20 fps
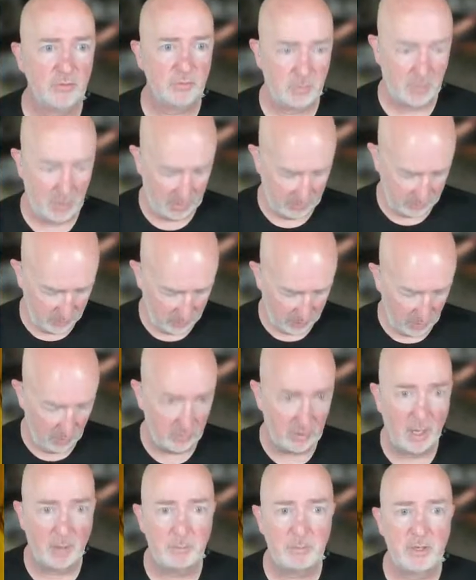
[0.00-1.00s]
price we're going
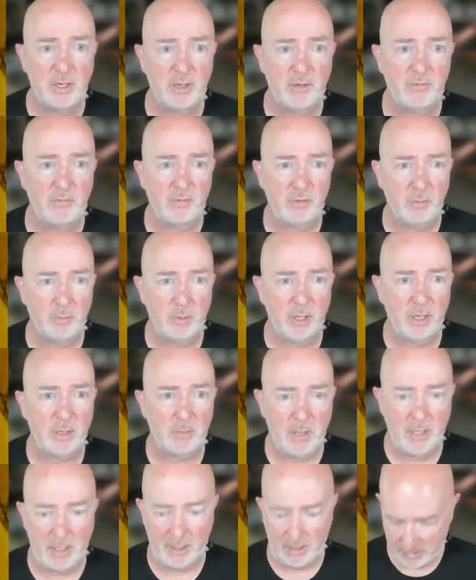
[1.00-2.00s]
to update for the
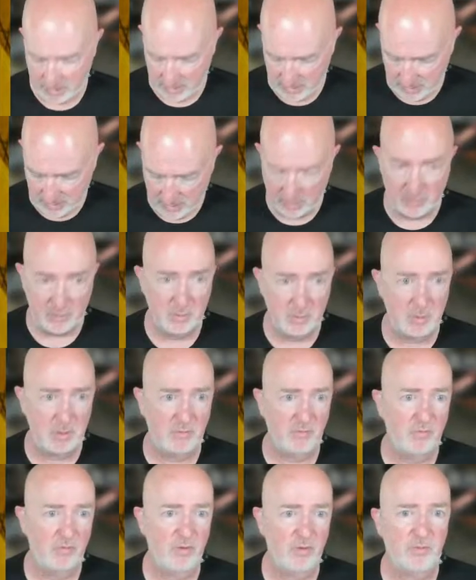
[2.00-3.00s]
backpack to be
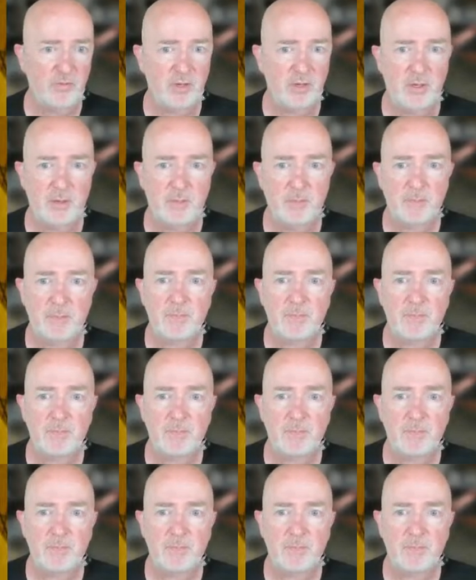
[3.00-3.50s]
50.